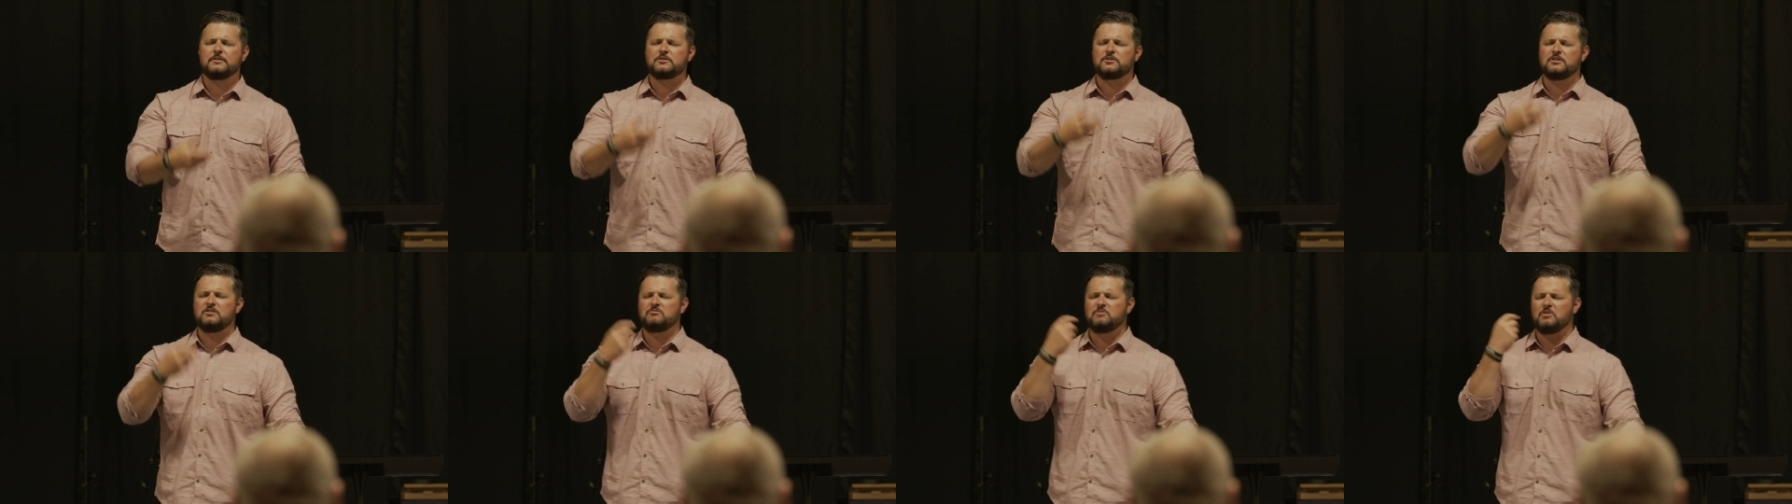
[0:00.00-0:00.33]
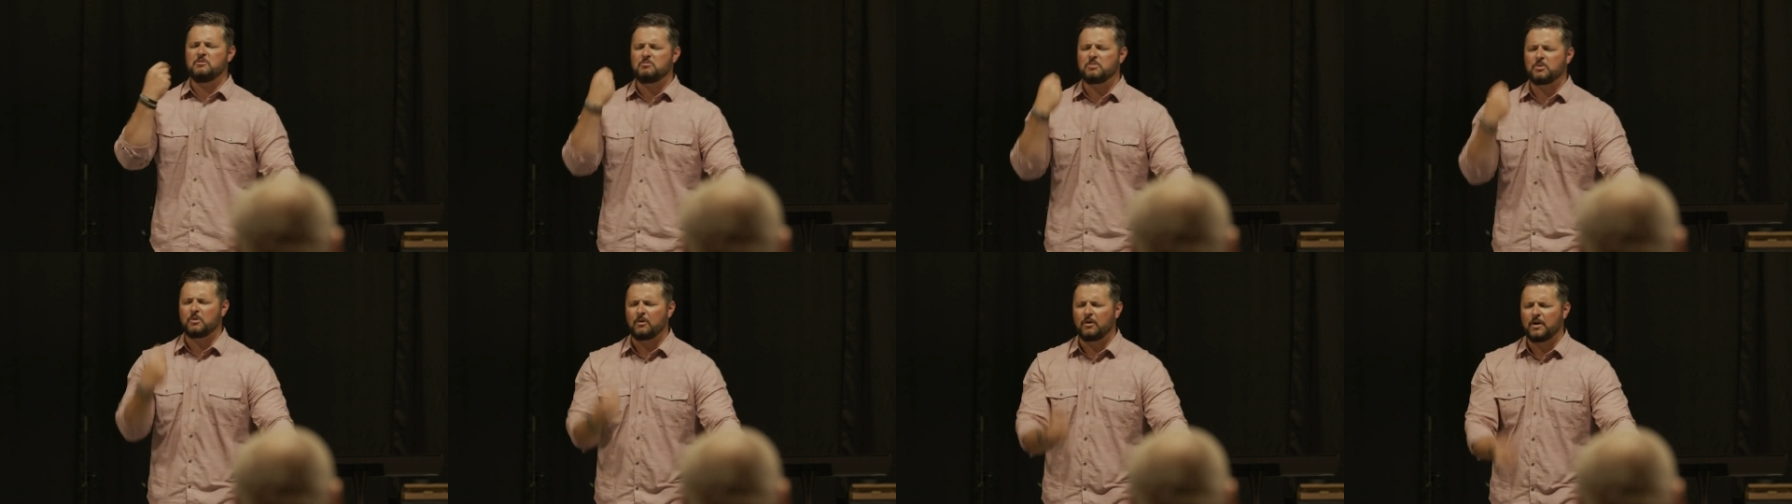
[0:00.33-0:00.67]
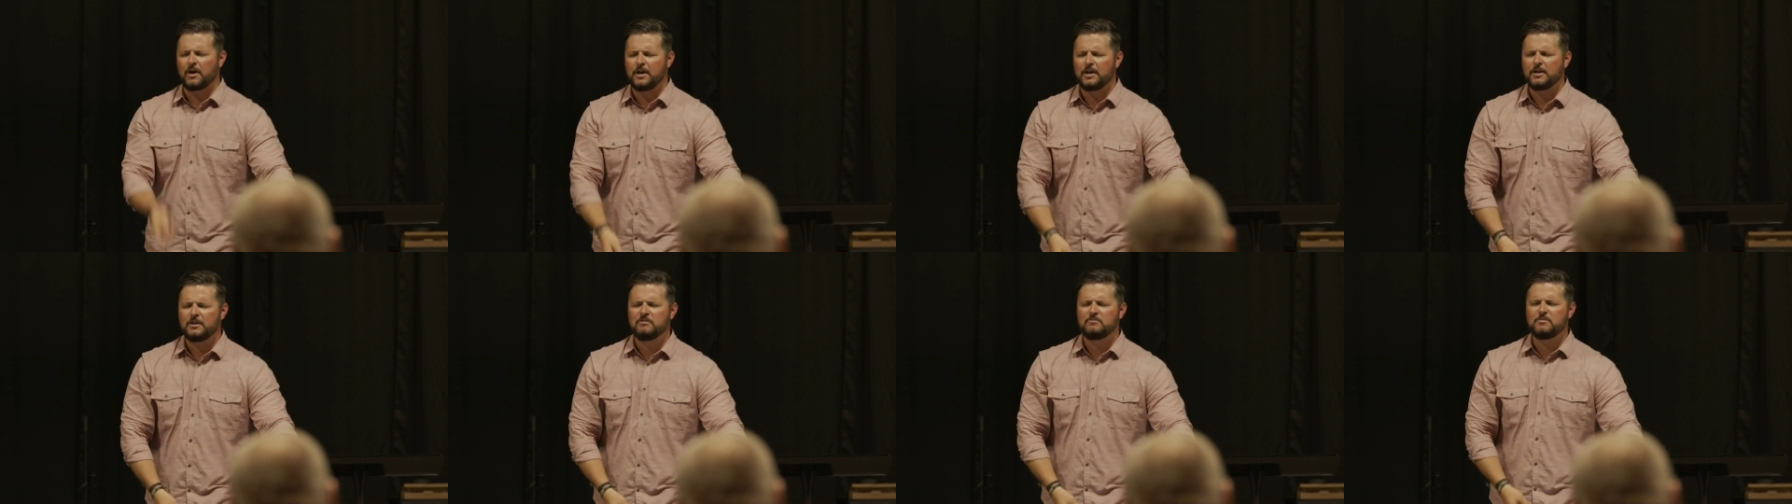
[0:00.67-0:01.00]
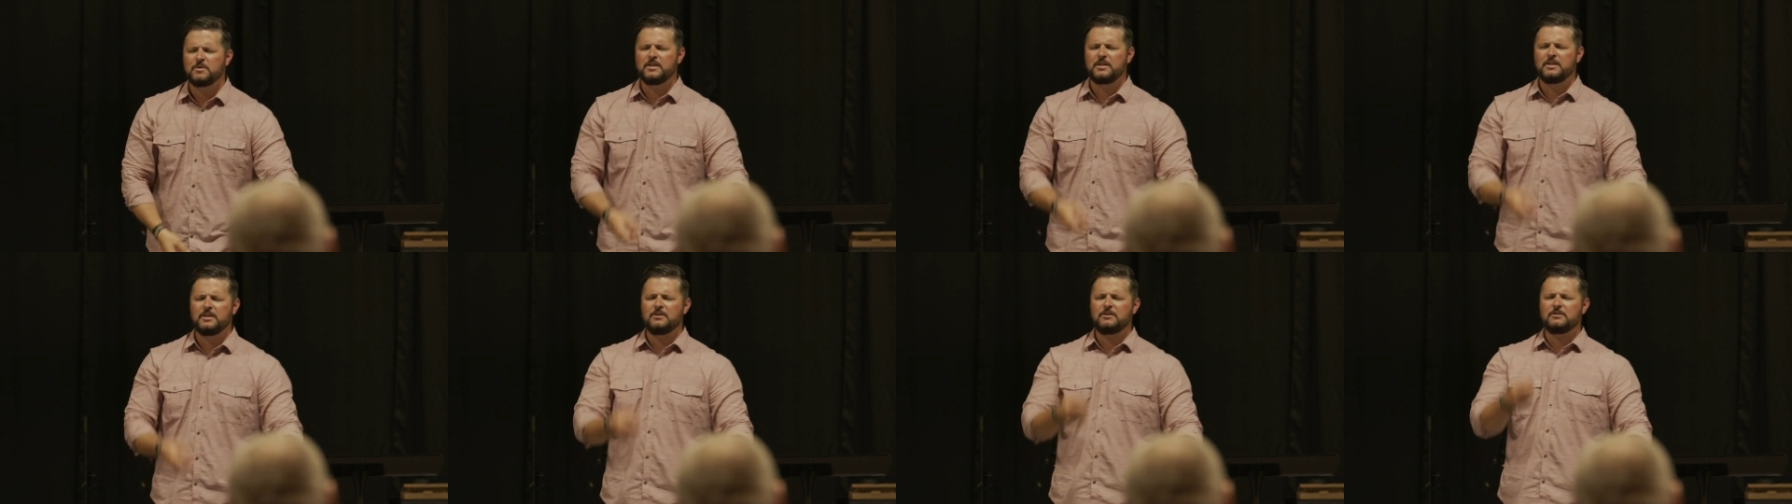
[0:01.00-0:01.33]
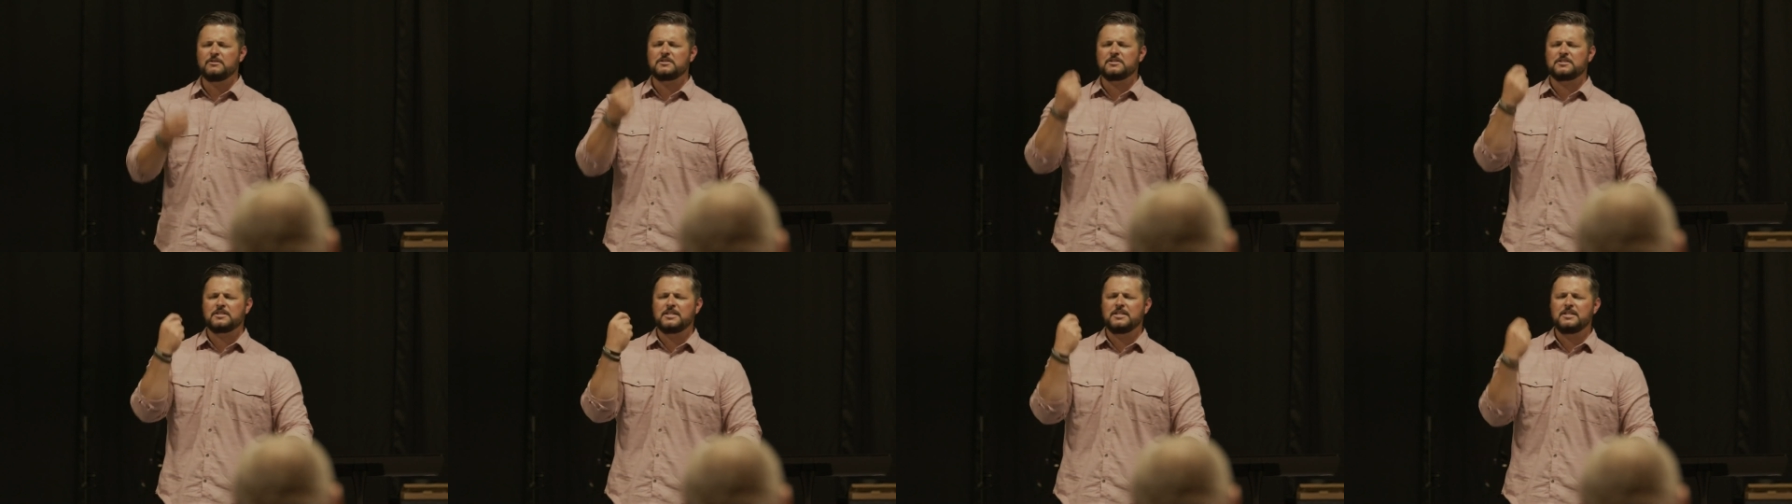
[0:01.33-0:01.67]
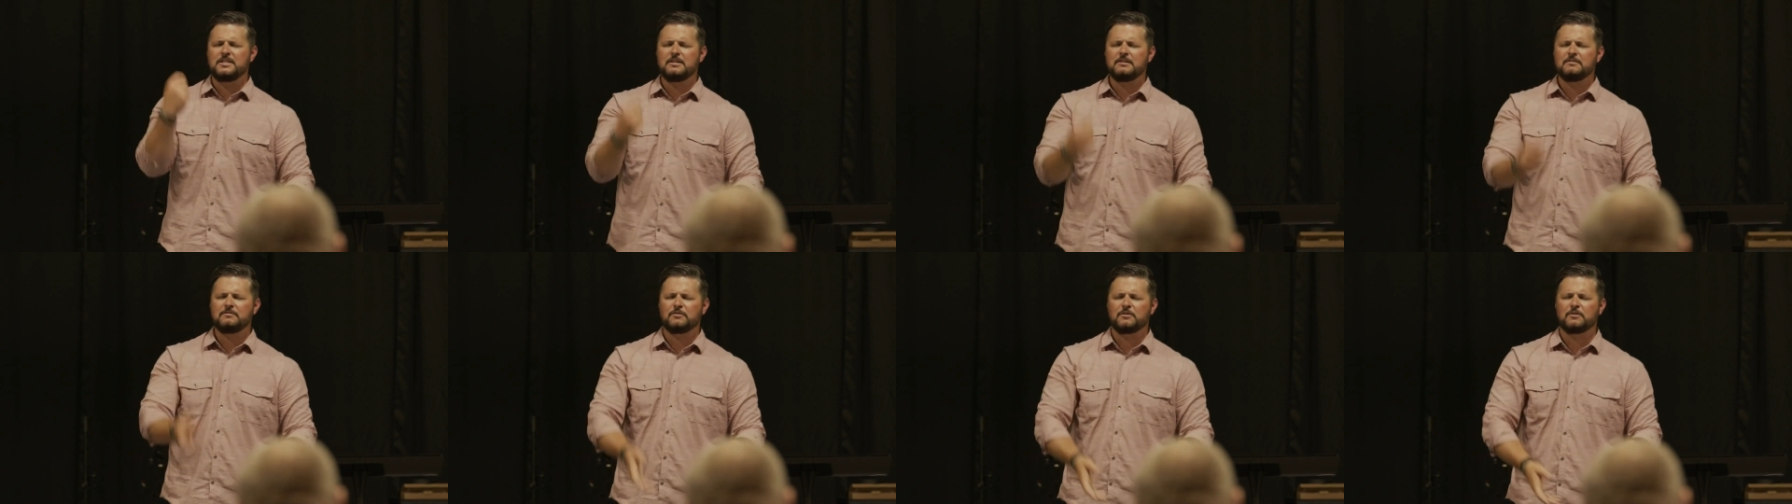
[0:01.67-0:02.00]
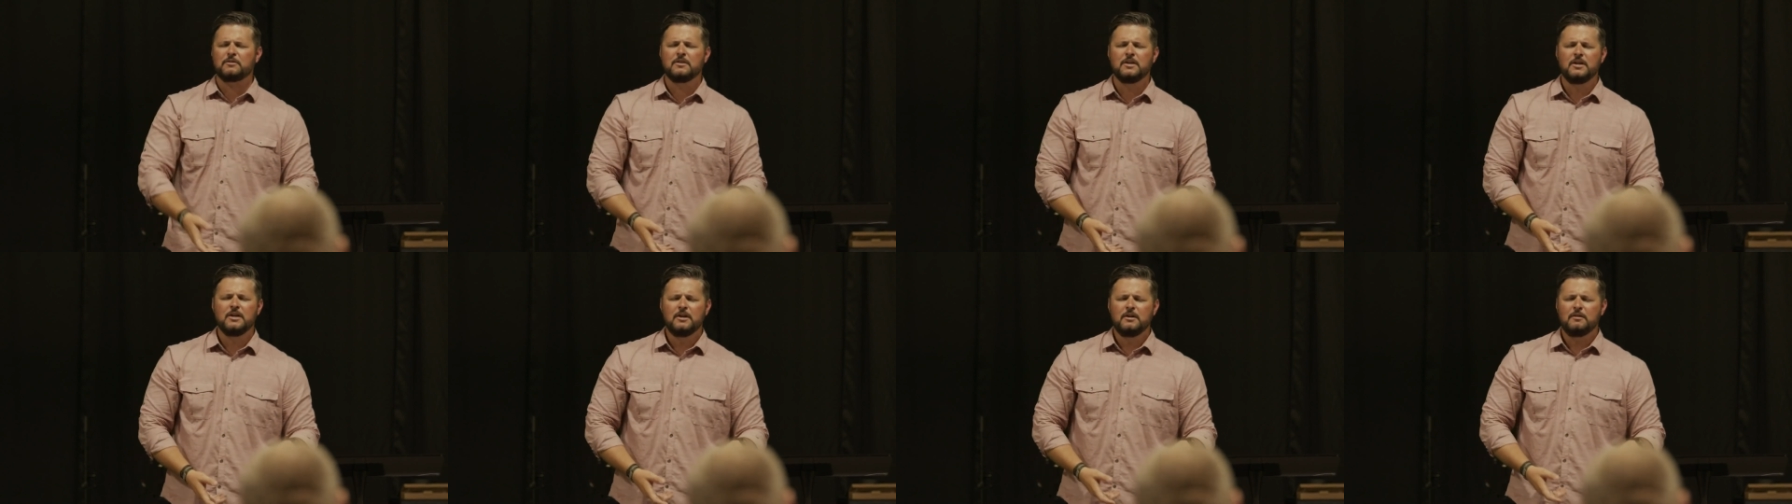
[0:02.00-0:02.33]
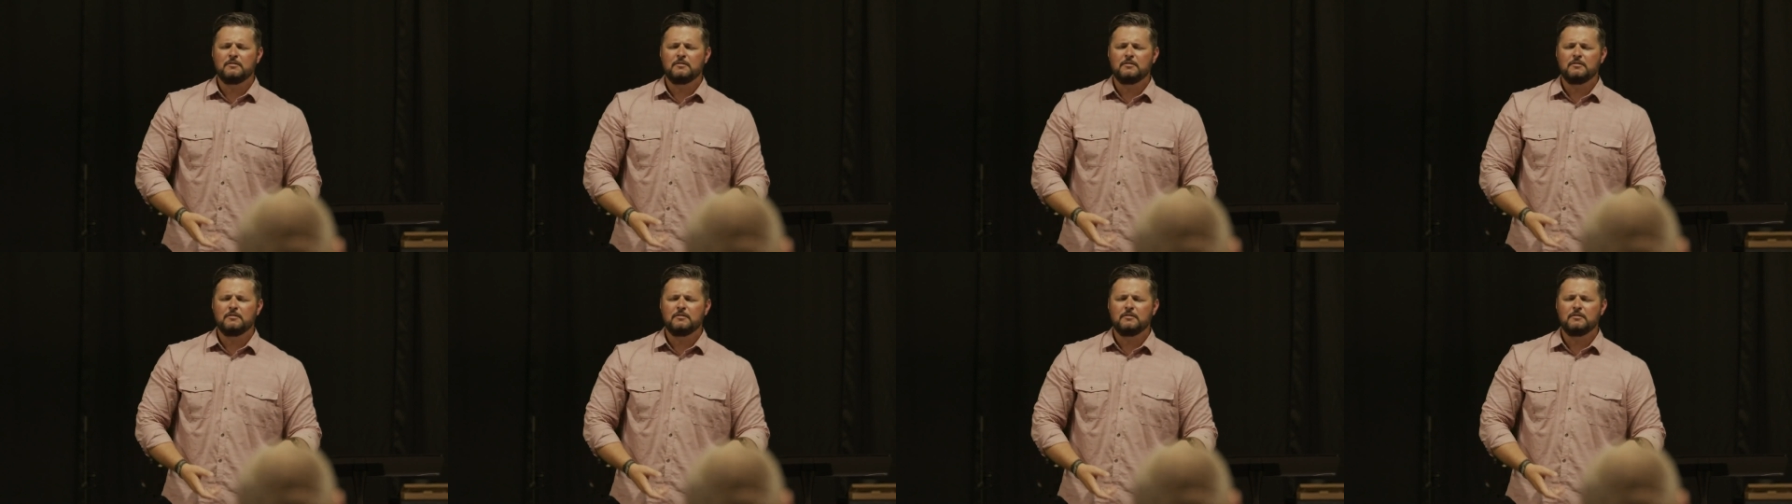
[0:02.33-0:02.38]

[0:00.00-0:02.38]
this you've been praying you've been interceding for